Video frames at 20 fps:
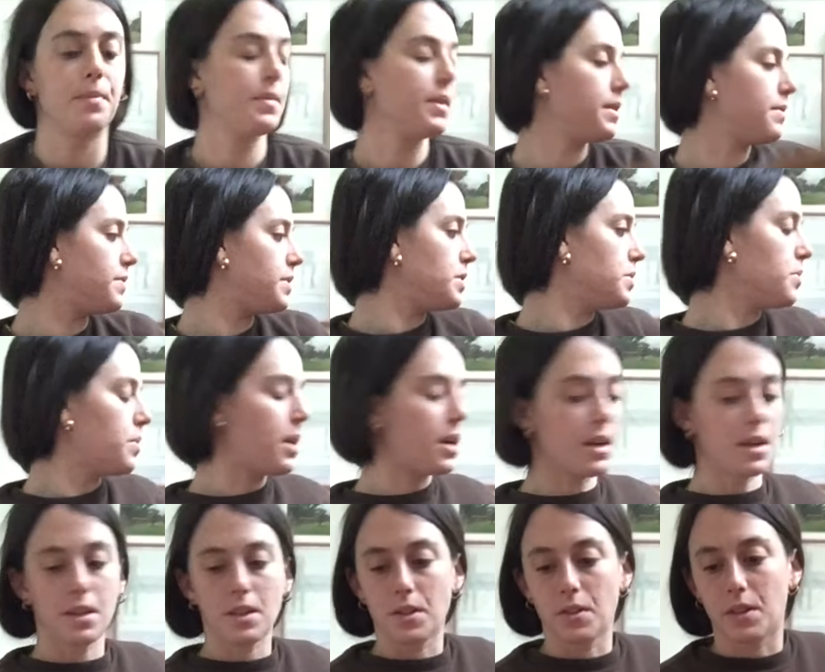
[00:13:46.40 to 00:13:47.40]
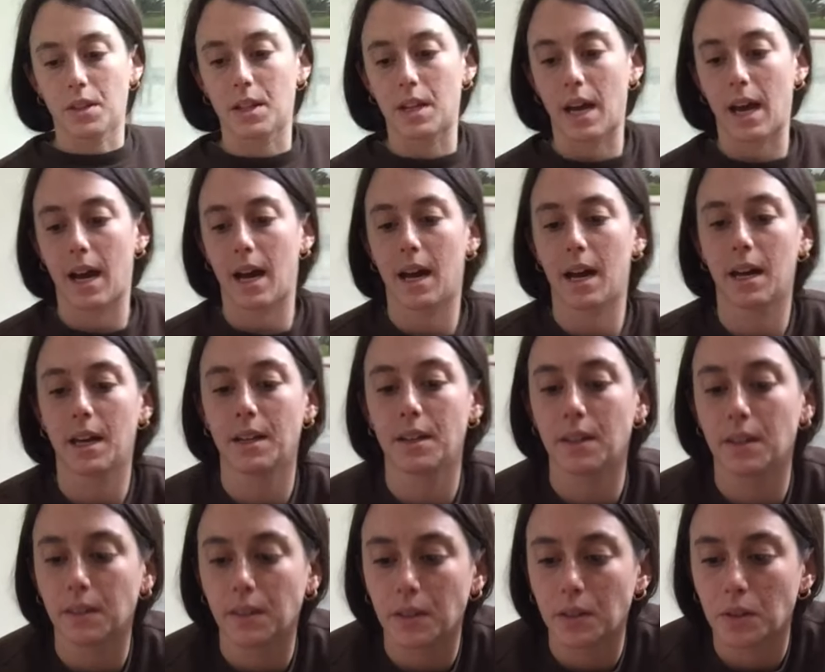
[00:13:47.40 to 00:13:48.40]
If you want, you can add
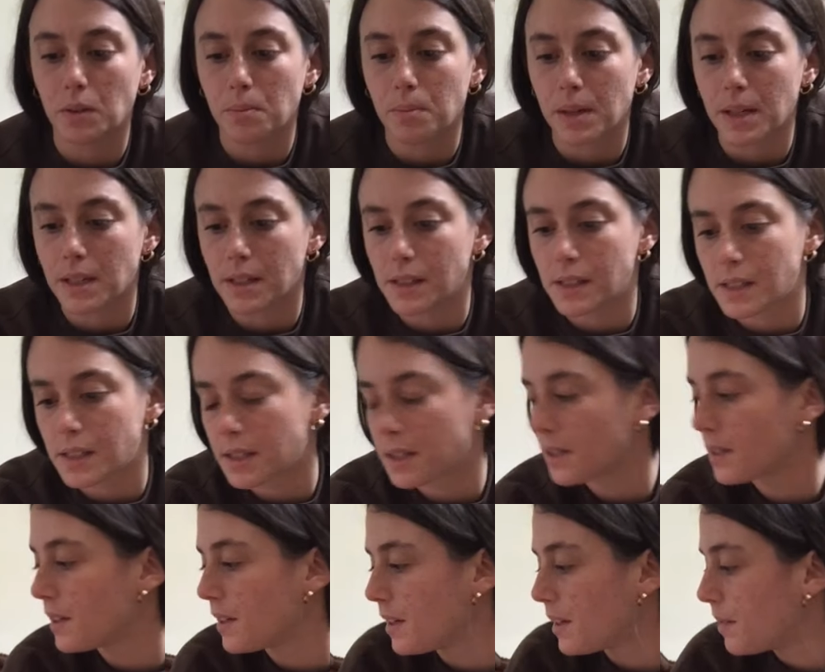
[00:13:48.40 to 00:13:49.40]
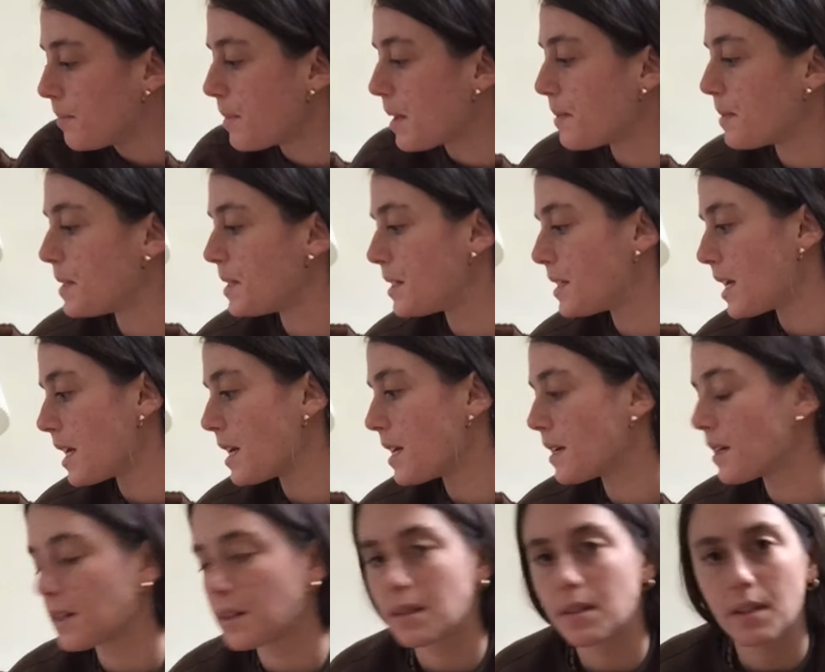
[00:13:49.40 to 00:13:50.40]
a little bit, maybe
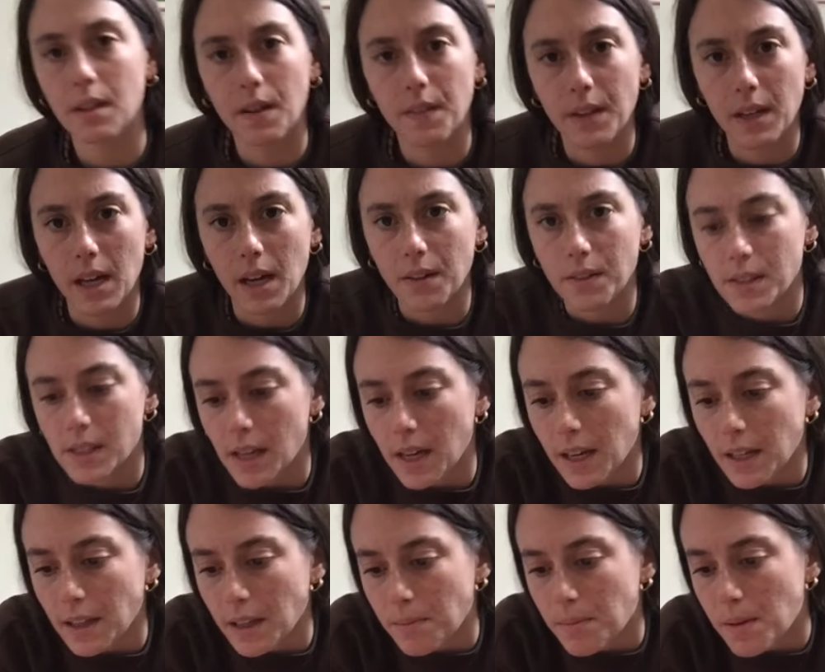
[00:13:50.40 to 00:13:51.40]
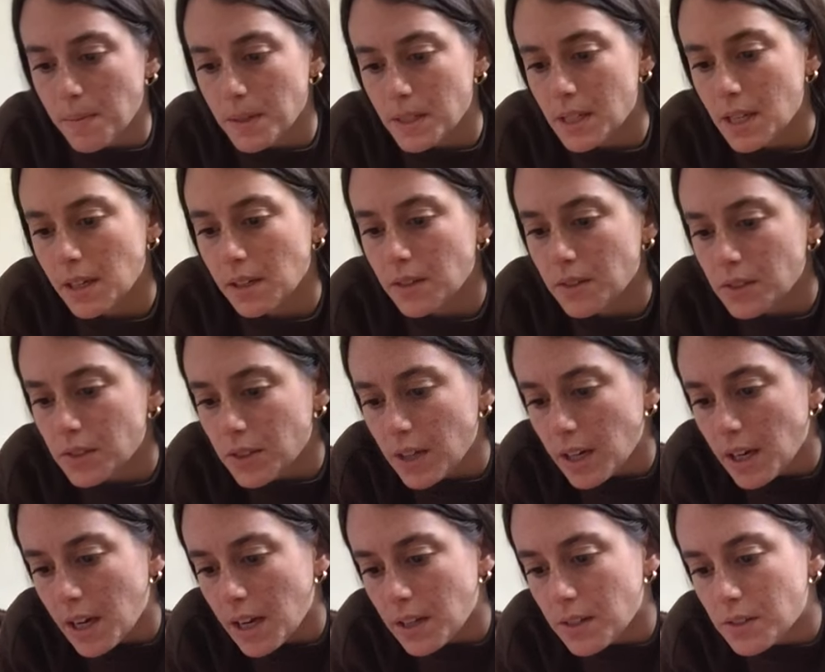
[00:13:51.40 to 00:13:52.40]
take on the outside, like maybe take your straight
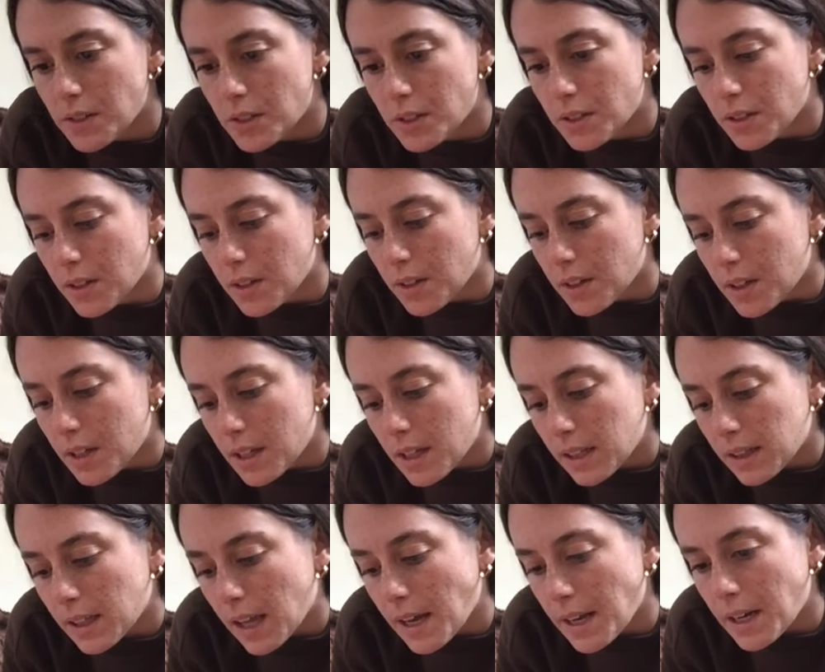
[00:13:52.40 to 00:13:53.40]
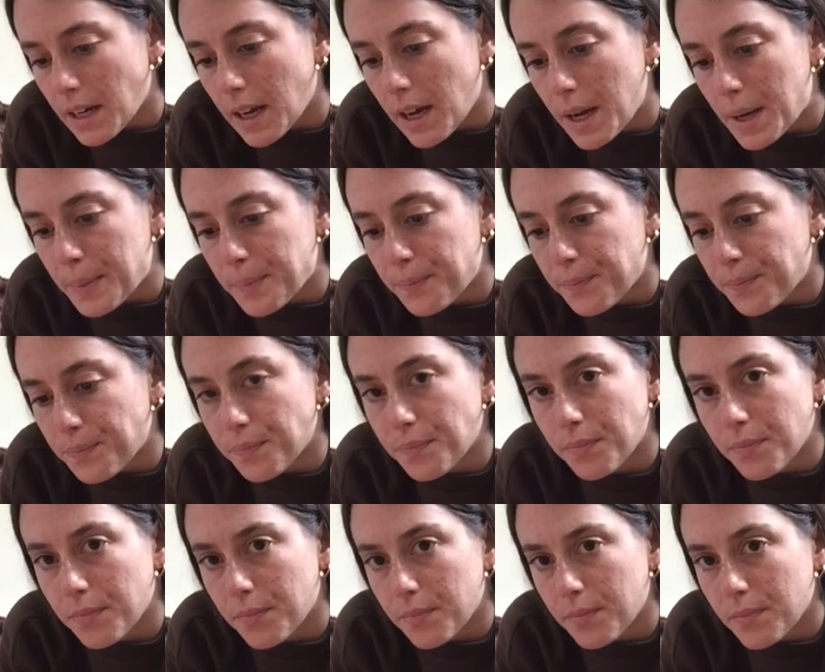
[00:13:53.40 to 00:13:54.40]
edge, line it up,
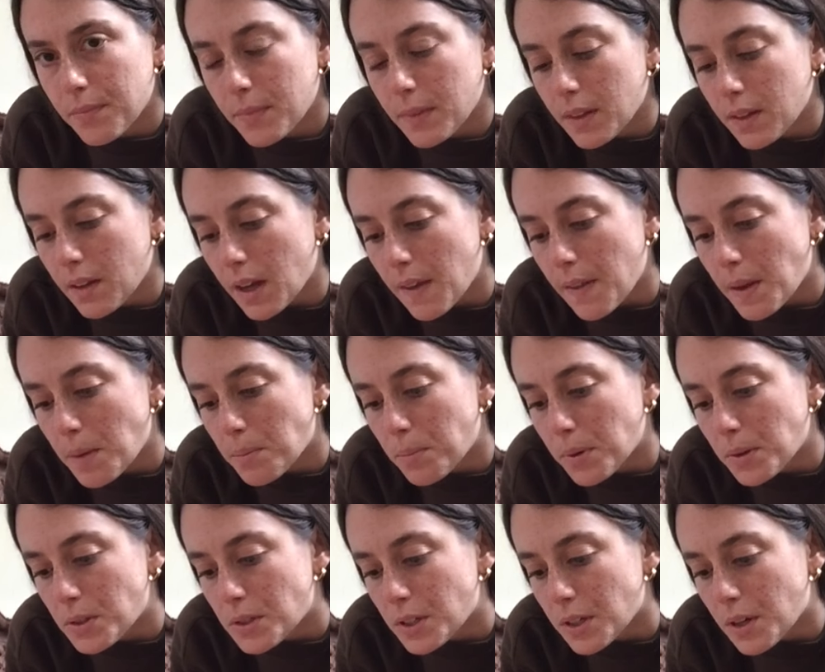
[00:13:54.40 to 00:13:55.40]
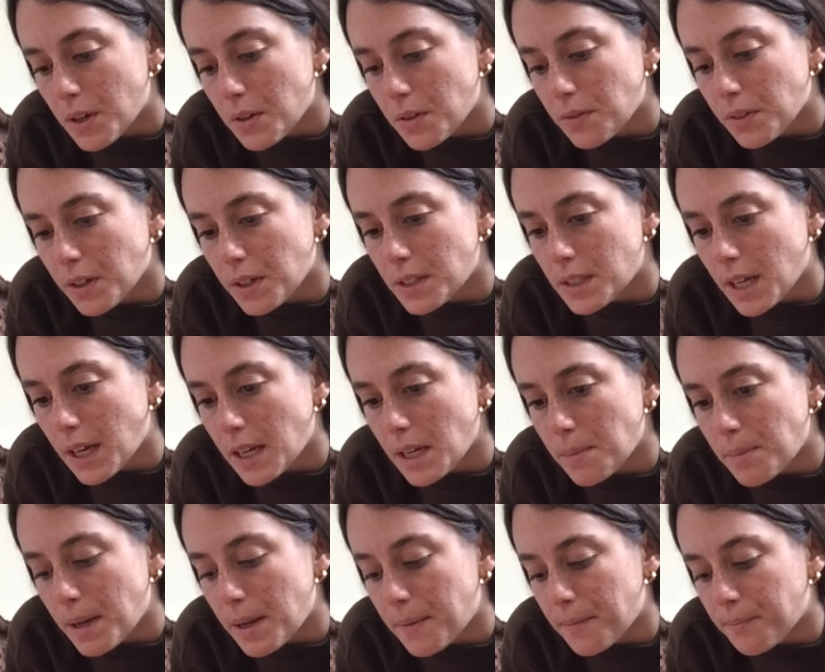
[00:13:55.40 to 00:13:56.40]
and then push it over a tiny
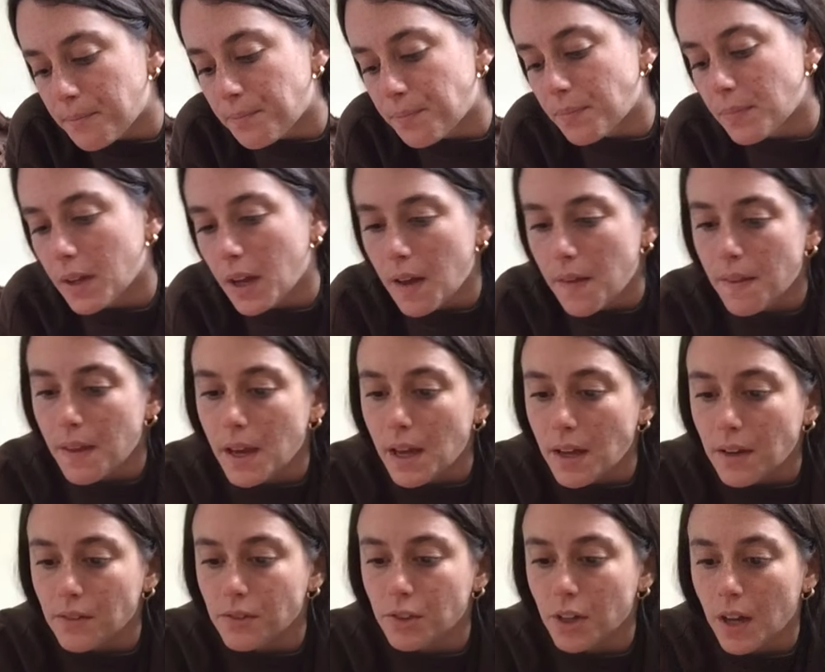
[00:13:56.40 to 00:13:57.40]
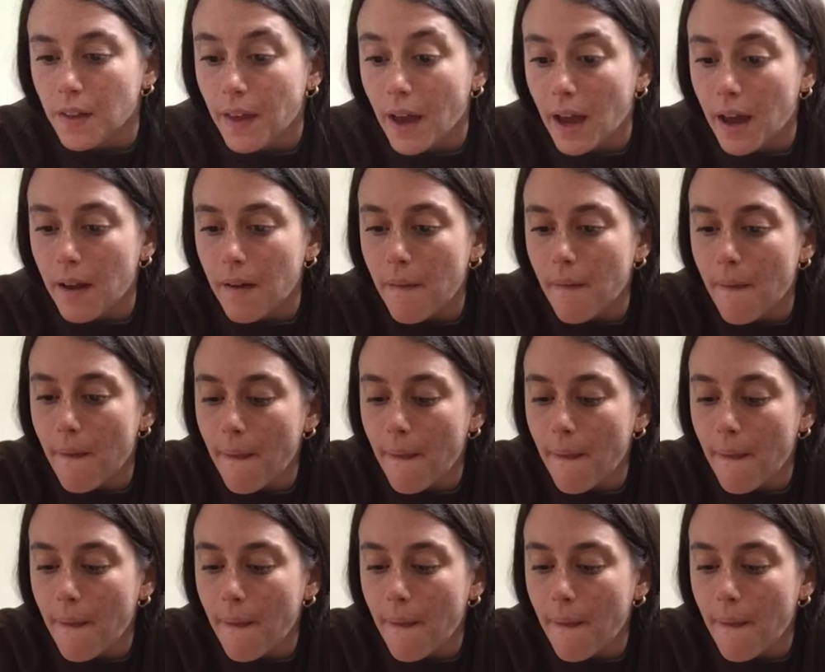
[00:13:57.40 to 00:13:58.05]
bit, and then draw that.